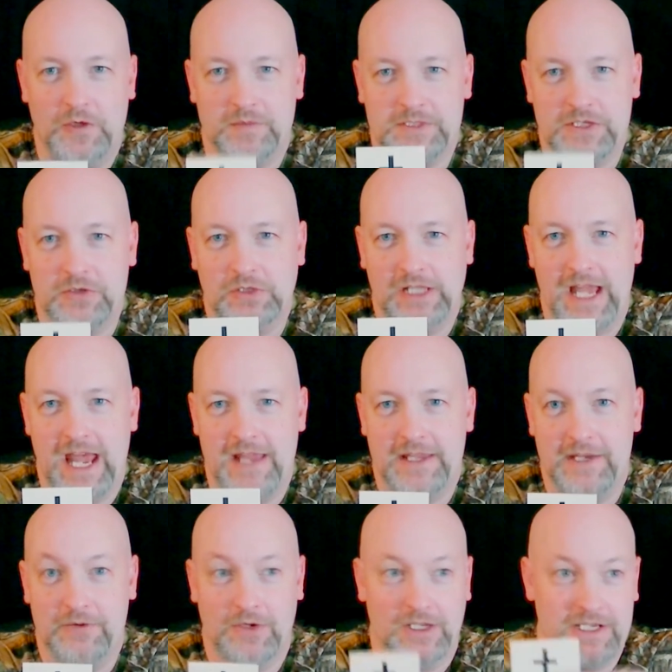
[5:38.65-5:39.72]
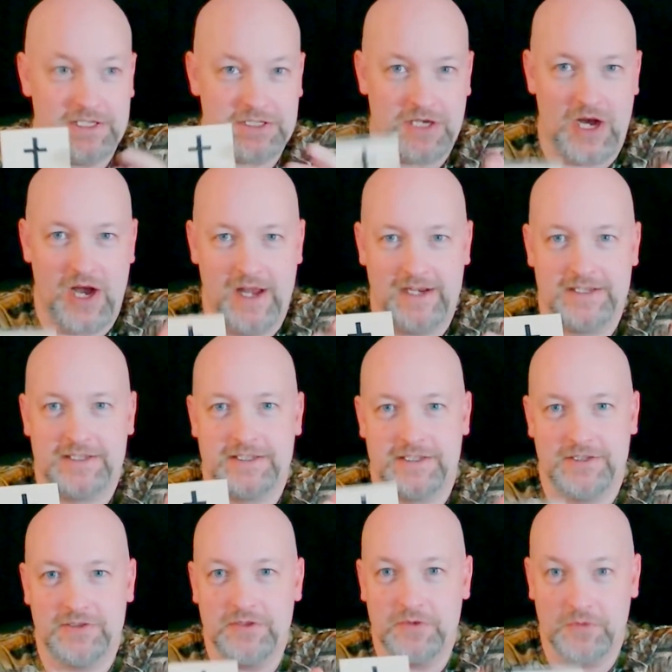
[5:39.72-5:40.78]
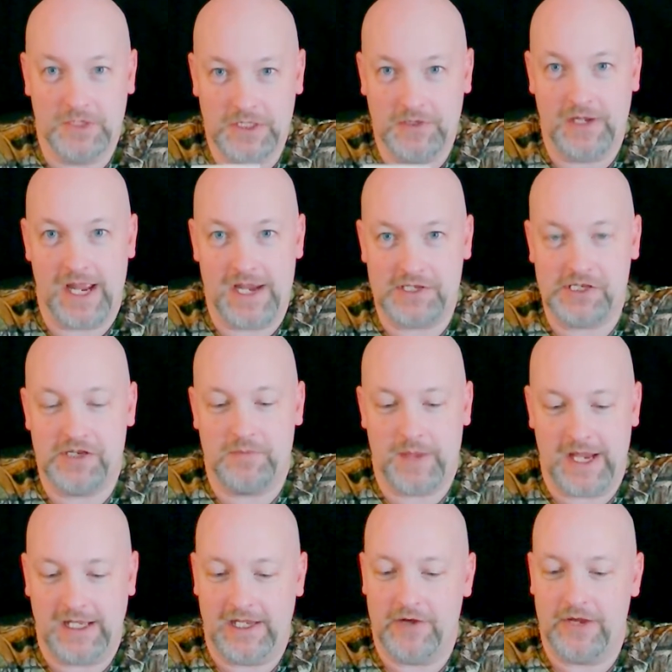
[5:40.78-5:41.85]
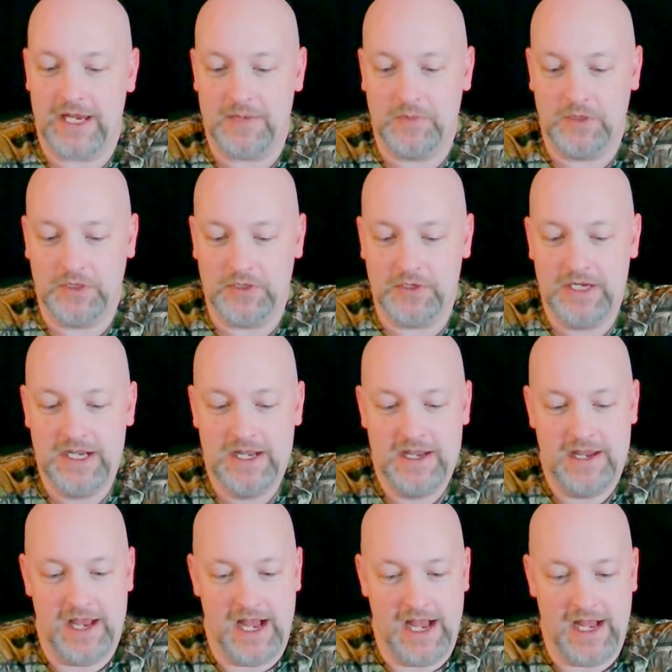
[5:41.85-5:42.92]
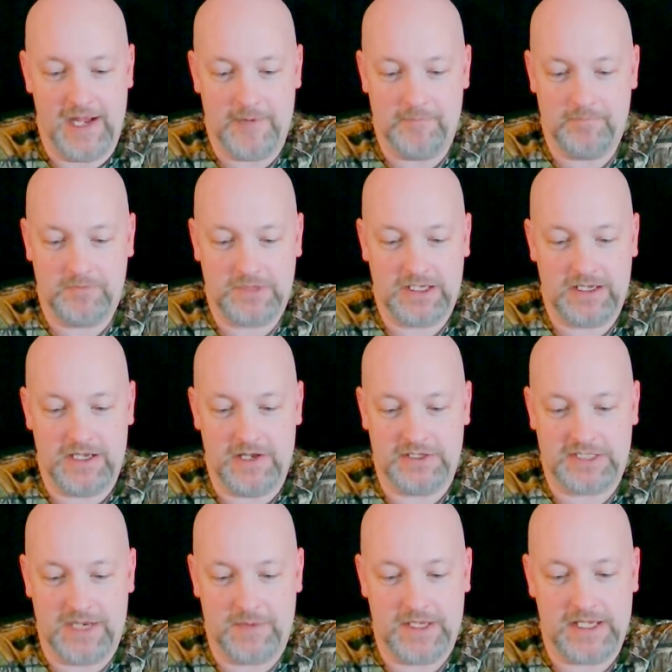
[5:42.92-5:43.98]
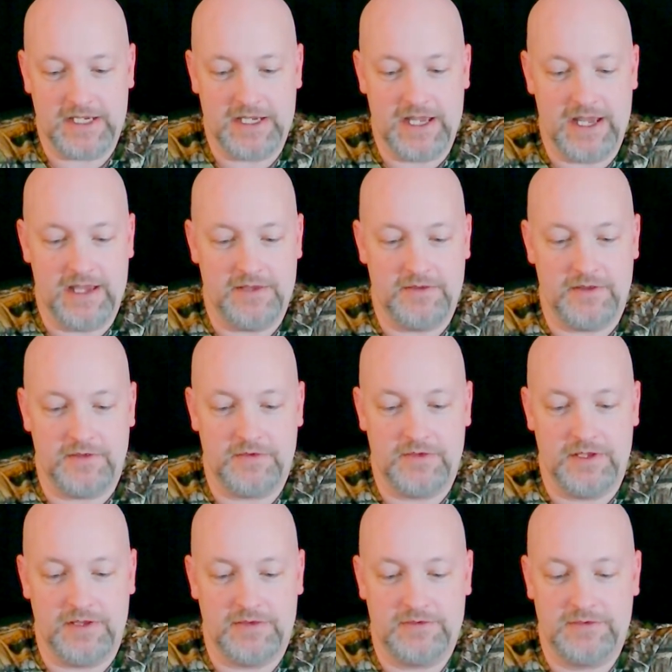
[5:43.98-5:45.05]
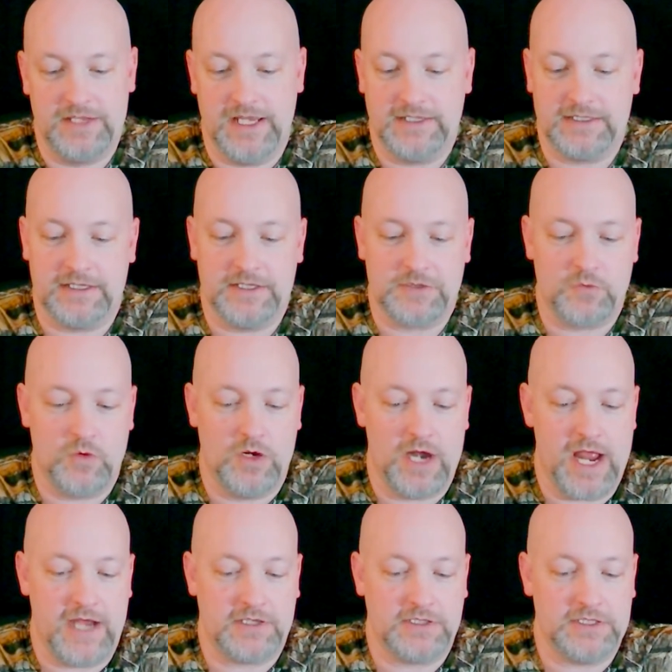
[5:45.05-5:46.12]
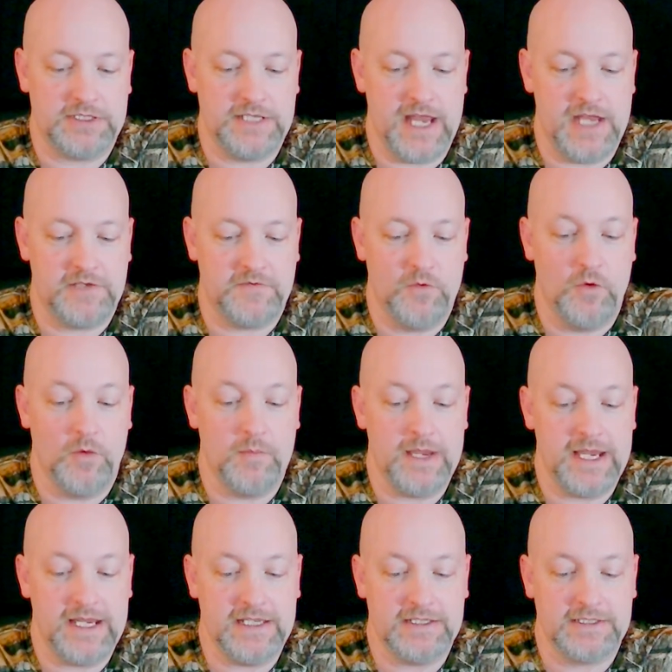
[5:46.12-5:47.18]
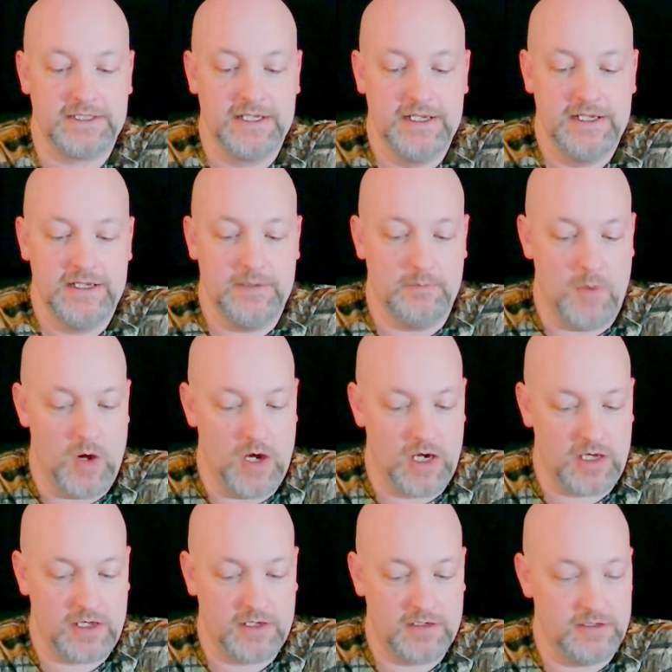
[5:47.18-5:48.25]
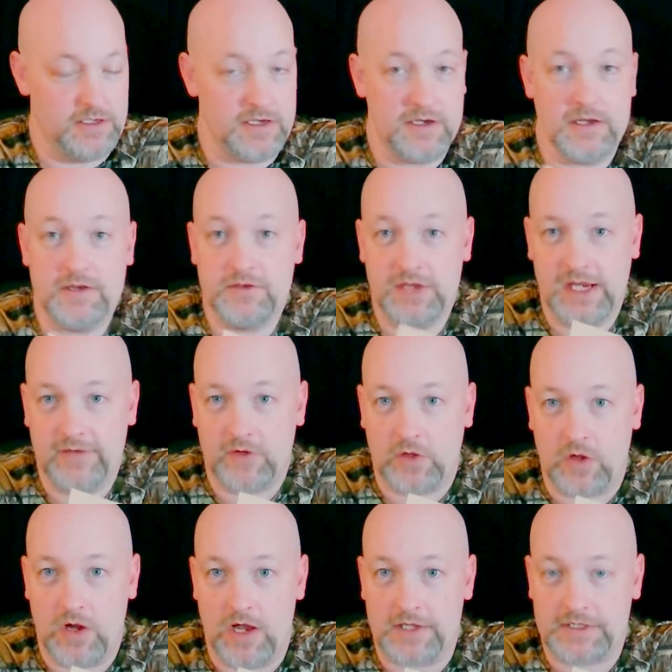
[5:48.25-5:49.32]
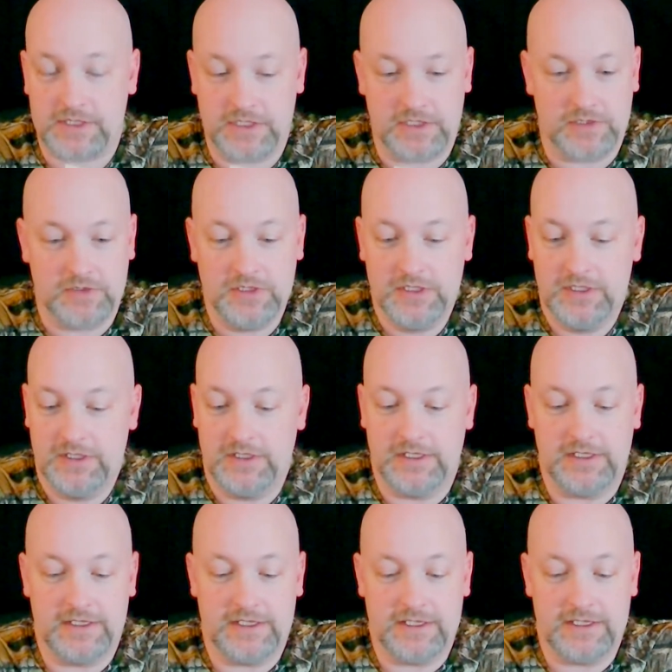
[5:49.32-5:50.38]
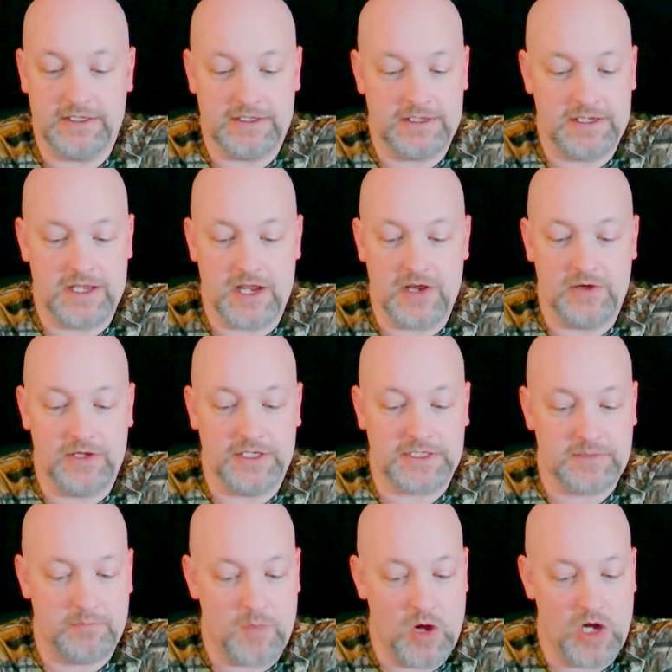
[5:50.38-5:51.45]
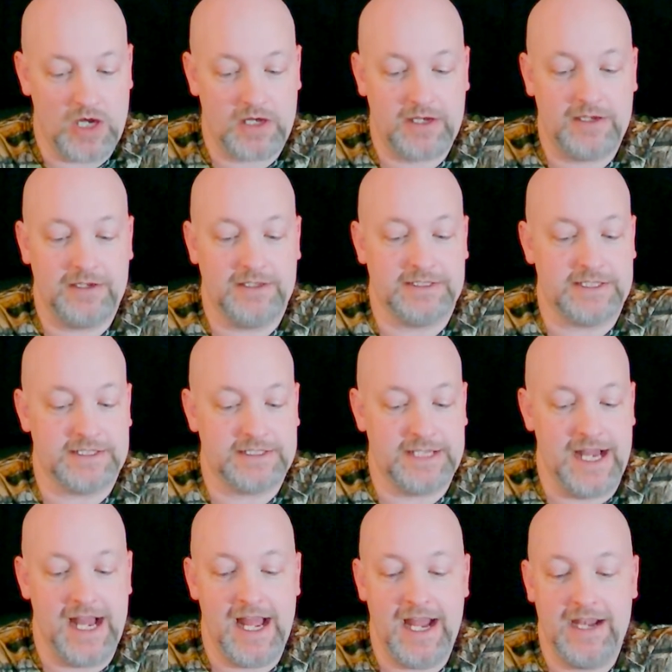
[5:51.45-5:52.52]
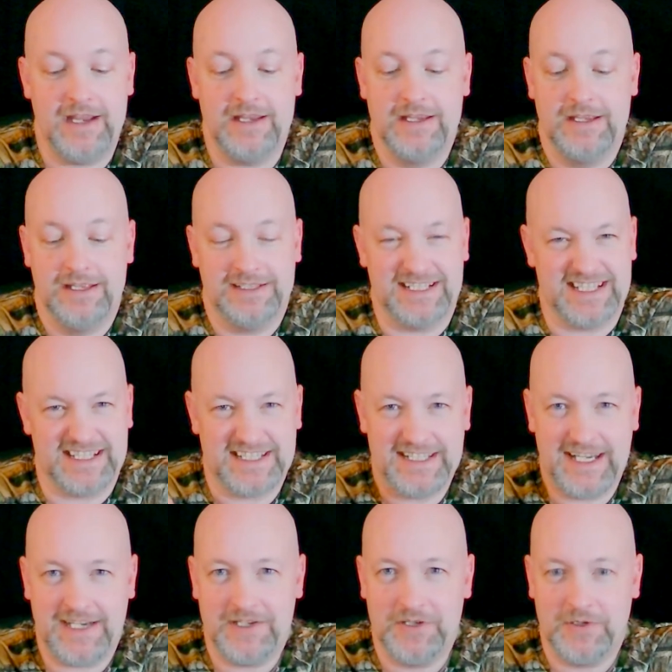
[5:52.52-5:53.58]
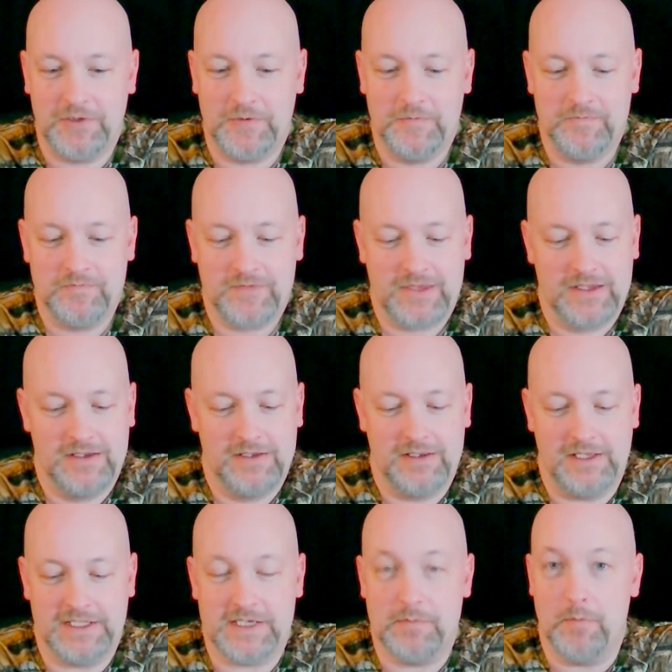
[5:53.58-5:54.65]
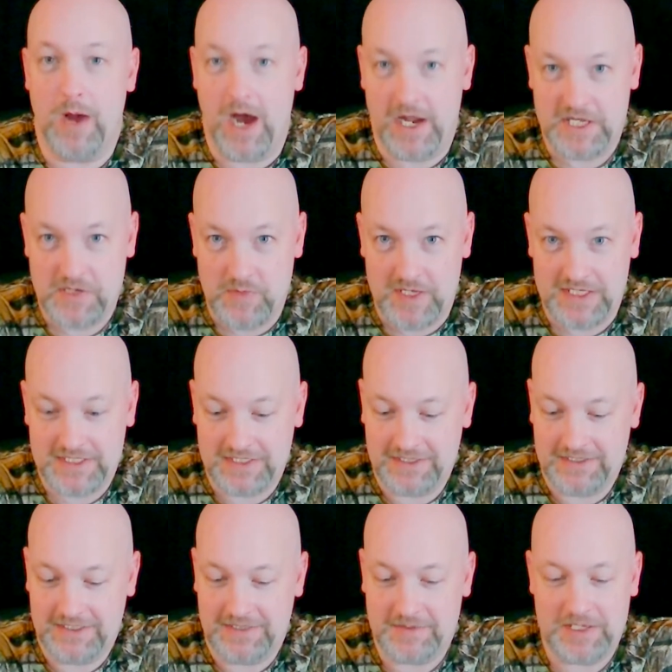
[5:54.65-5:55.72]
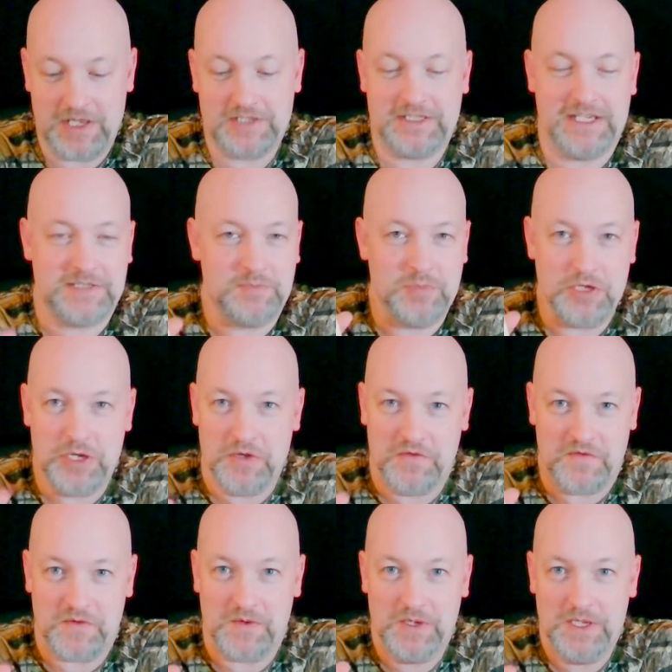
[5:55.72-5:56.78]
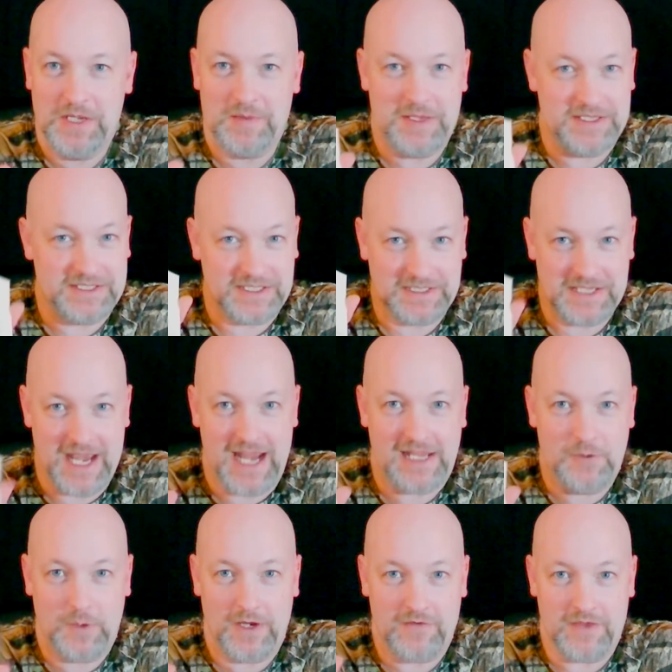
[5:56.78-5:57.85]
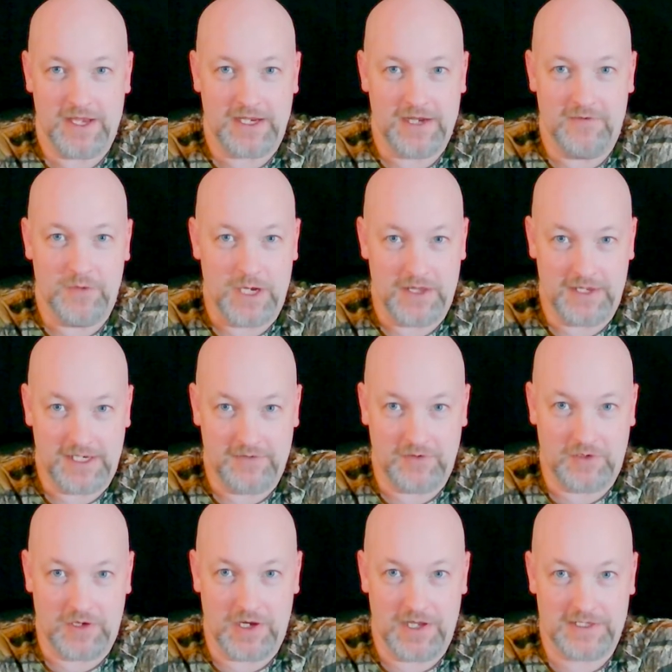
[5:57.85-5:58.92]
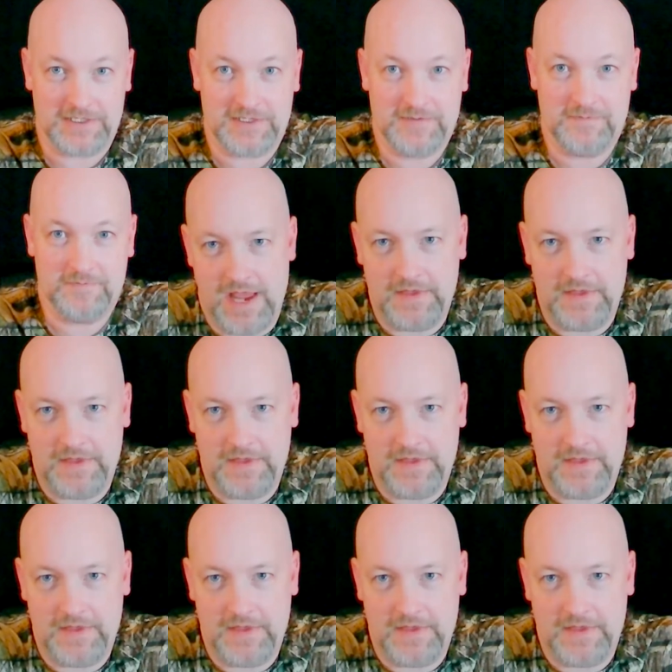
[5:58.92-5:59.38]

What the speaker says: I'm so glad they were at least honest to the real Ancient Paleo Hebrew. Some of the things that this word actually stands for, means mark, and you can think of a cross too. It's a mark, it's a sign, it's a signal, it's a monument. I mean, that's beautiful. I mean, that's exactly what I think of when I think of a cross.